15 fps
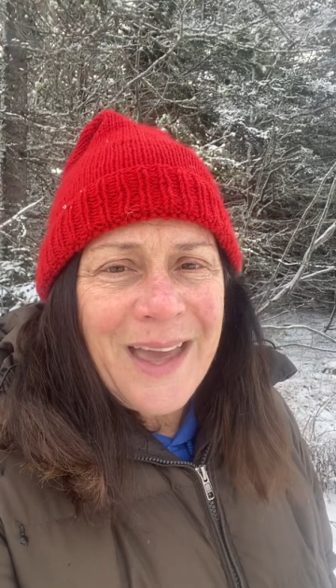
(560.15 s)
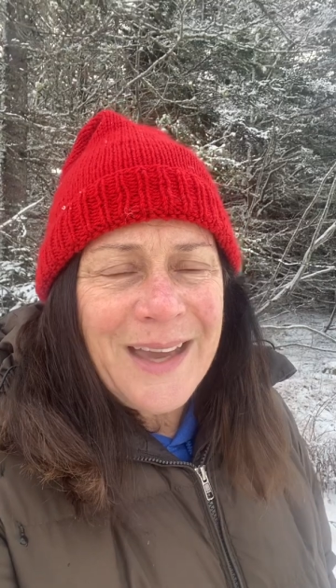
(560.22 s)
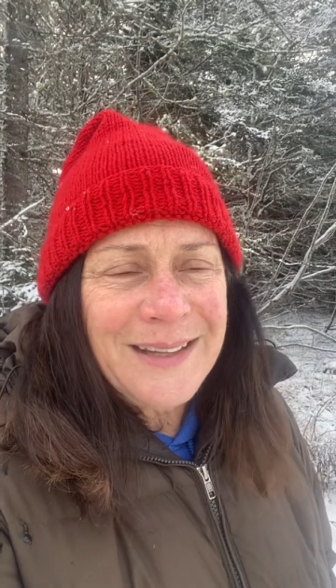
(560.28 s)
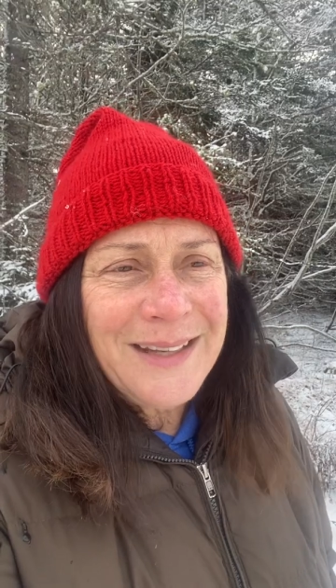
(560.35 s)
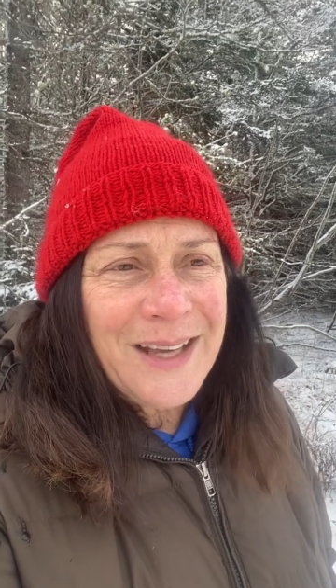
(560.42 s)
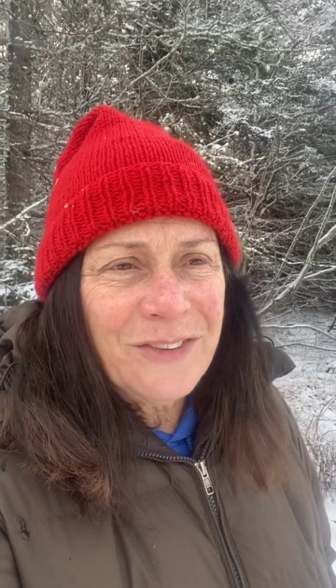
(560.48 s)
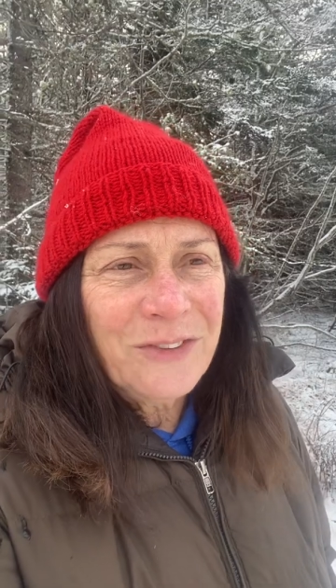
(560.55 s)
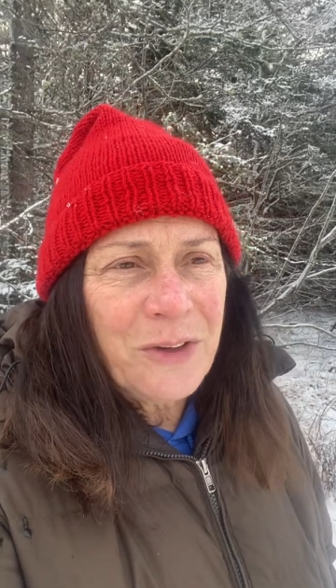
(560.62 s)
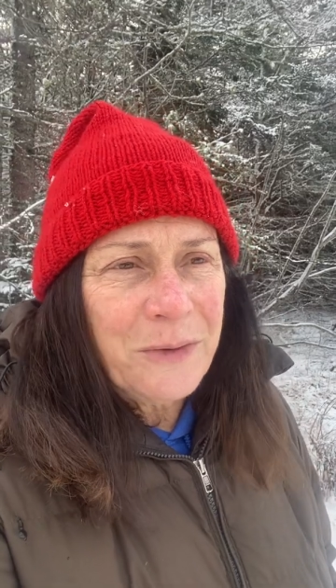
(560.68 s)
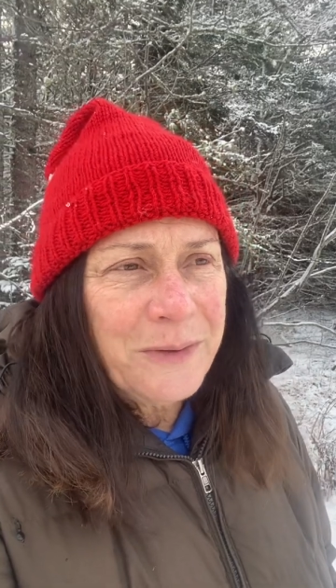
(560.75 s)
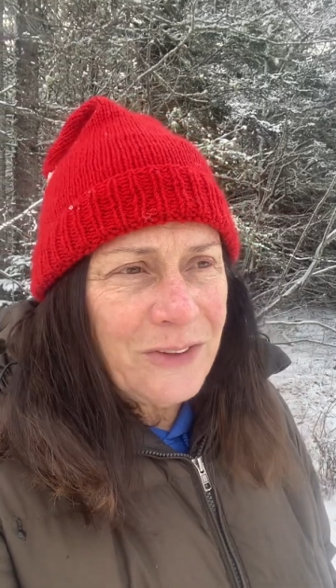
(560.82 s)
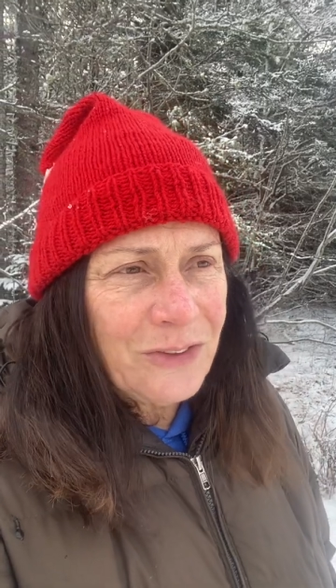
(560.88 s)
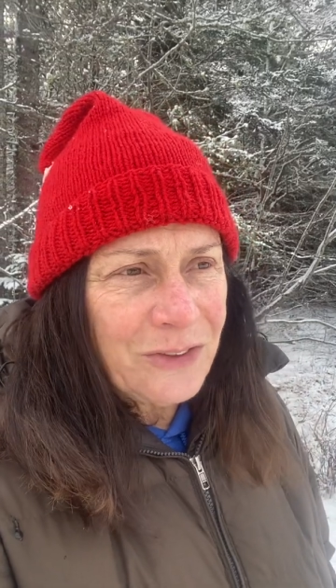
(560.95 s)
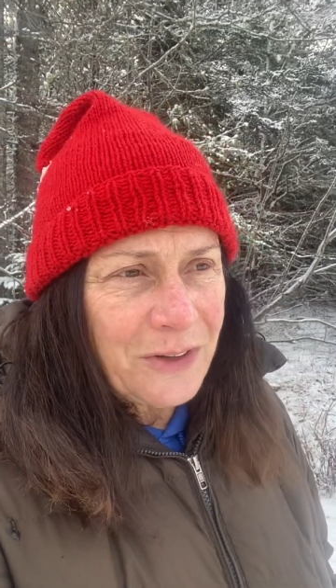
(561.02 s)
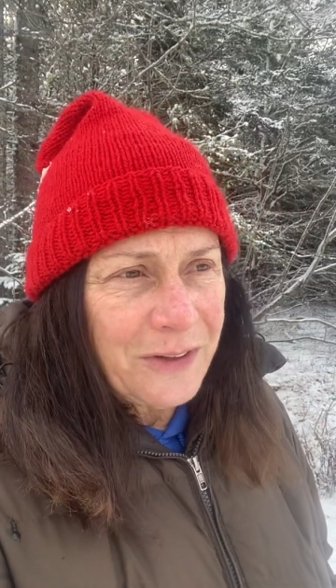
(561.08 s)
And that's
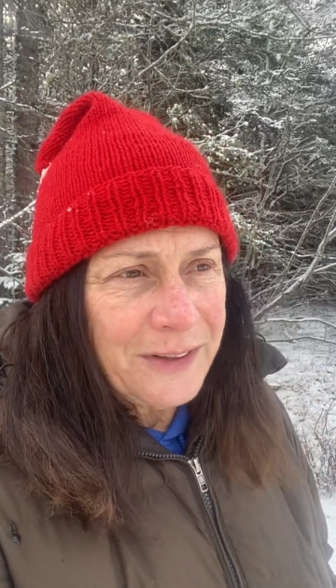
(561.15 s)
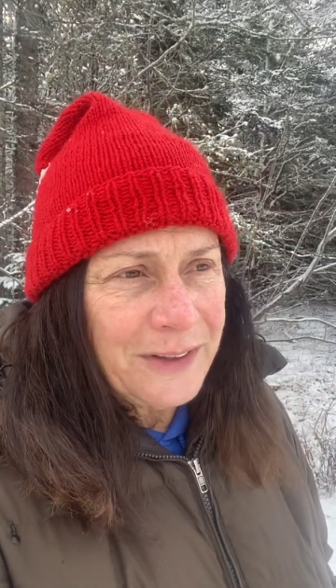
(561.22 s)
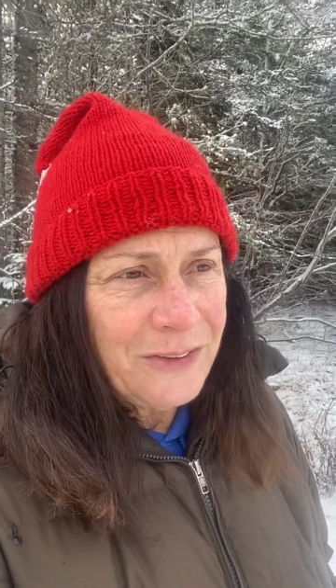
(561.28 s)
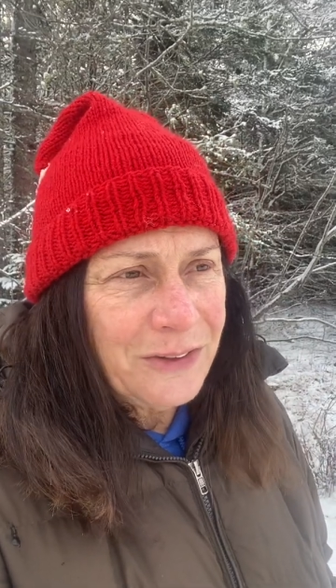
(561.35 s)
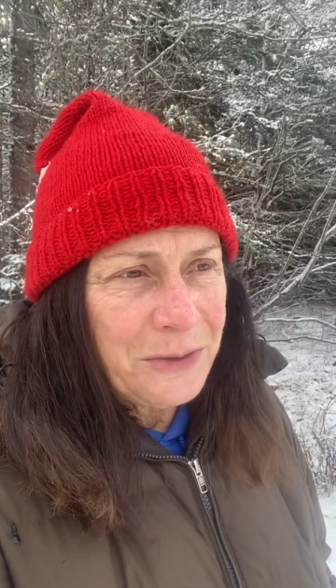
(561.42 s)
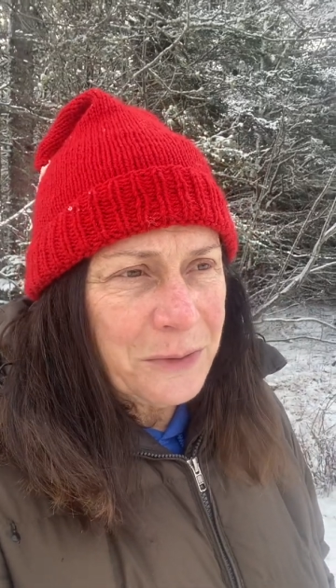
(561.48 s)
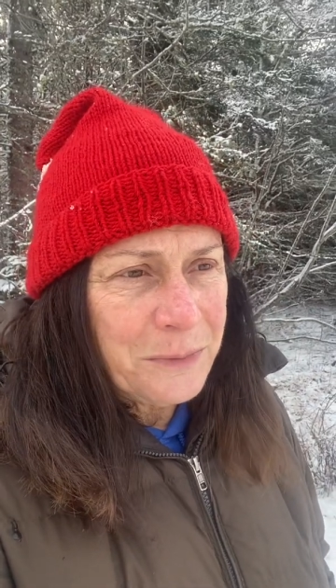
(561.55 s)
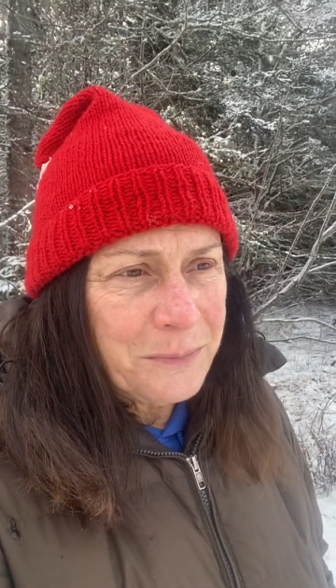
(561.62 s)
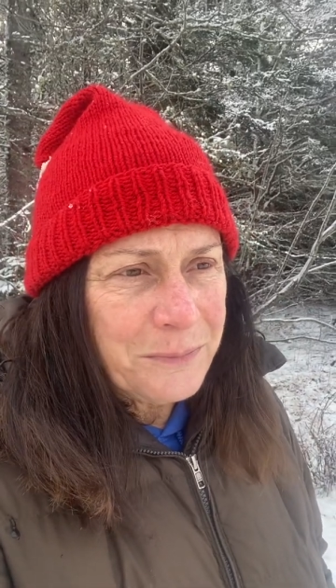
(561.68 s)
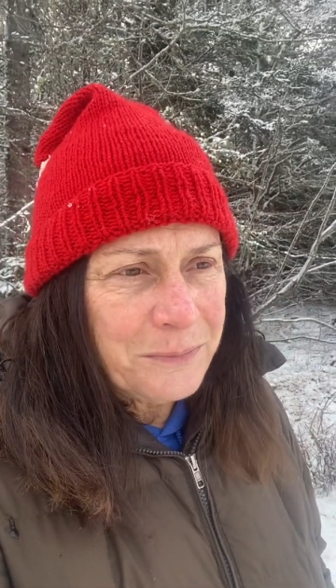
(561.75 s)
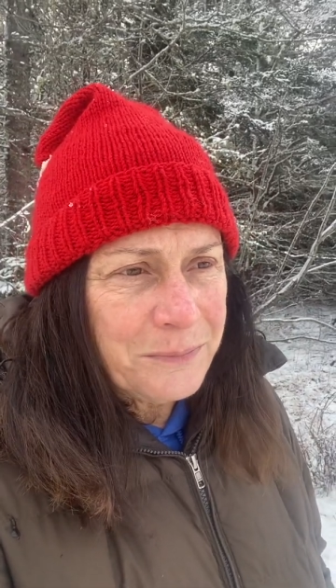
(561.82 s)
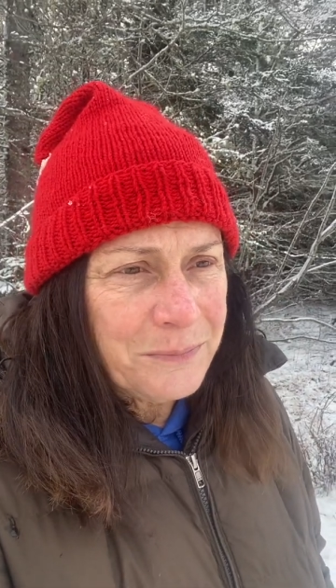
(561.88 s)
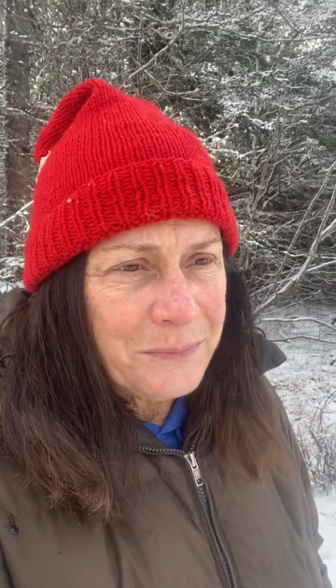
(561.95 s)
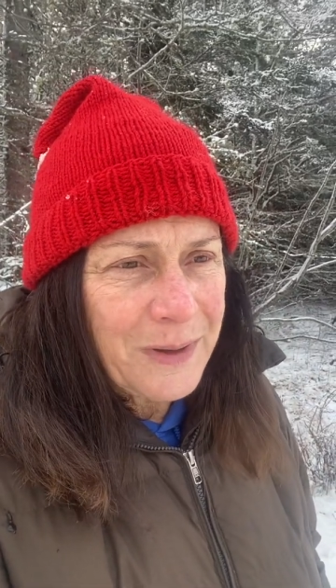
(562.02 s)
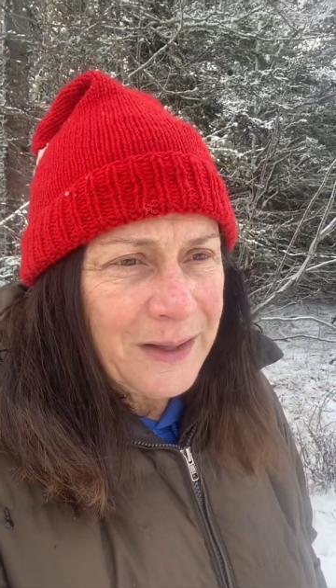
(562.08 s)
already starting to,
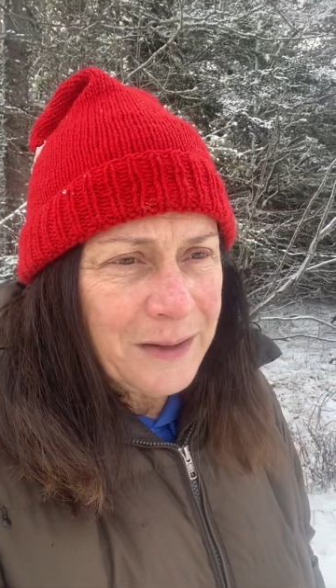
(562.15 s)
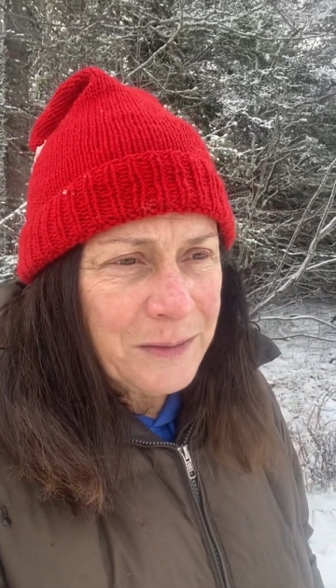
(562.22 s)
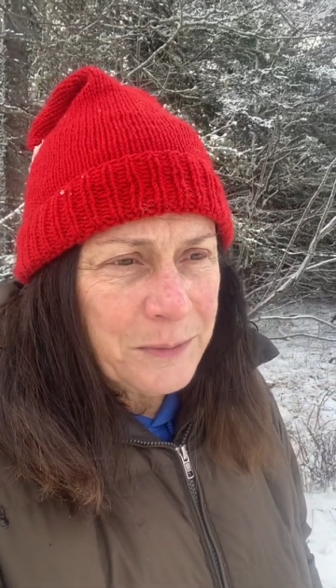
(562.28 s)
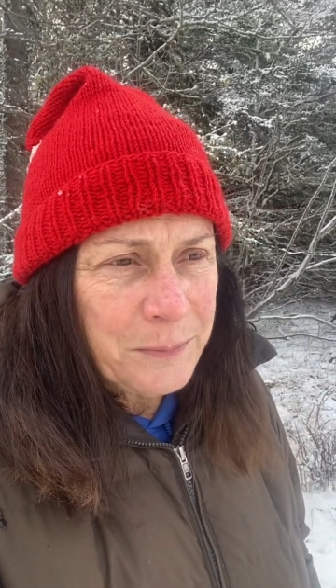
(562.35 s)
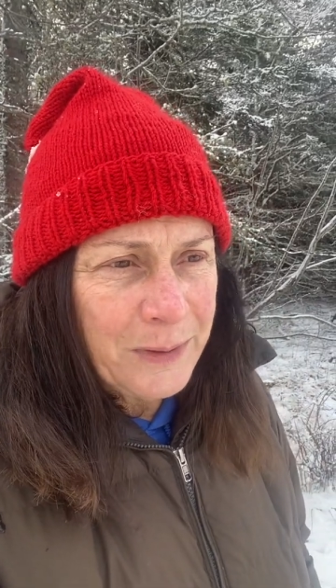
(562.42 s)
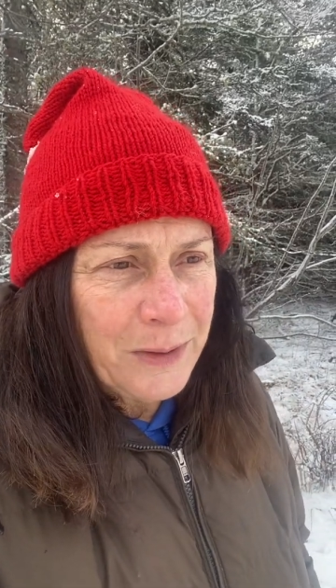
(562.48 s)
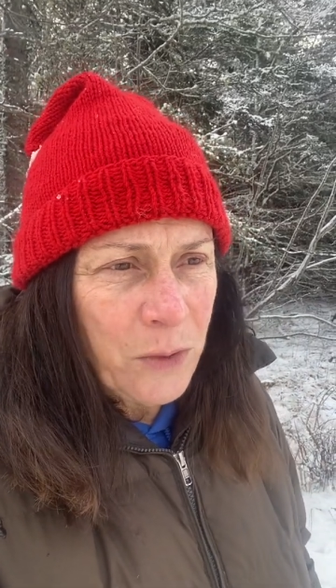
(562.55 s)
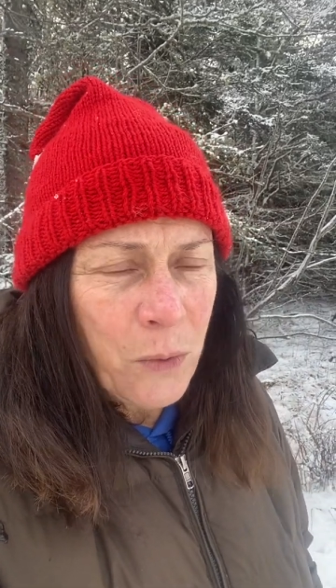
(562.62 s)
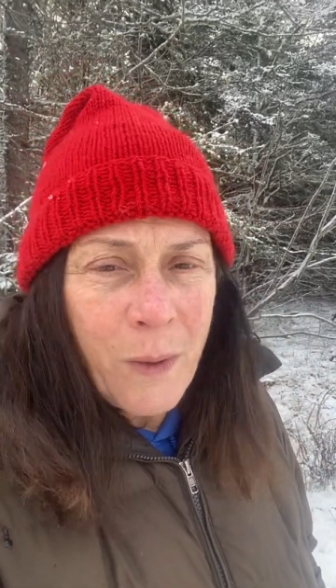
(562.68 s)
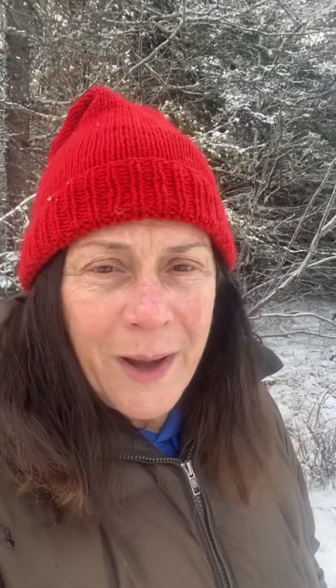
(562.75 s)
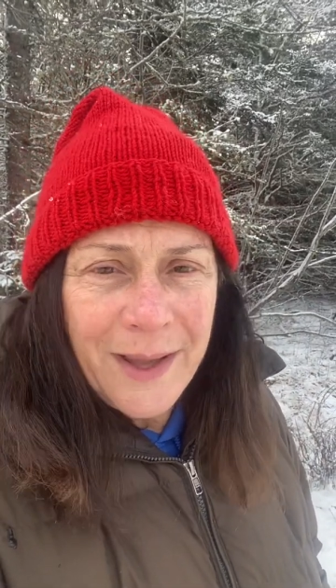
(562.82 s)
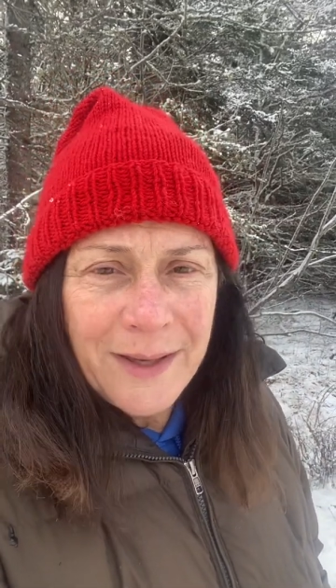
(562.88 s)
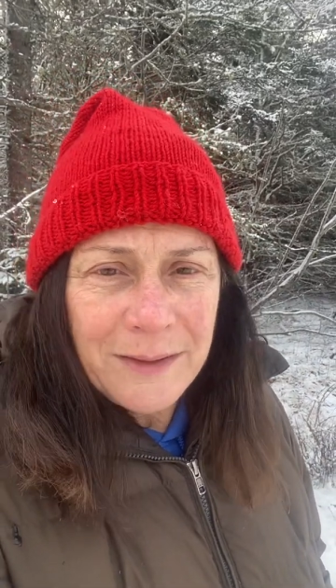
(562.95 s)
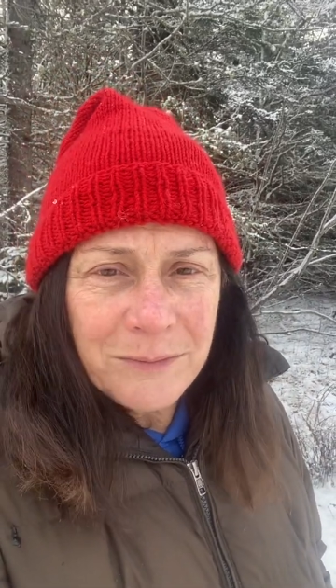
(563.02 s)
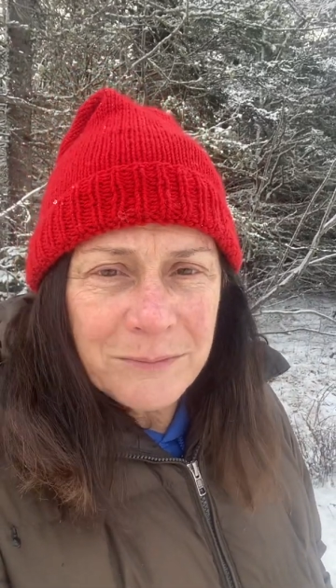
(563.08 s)
by being quiet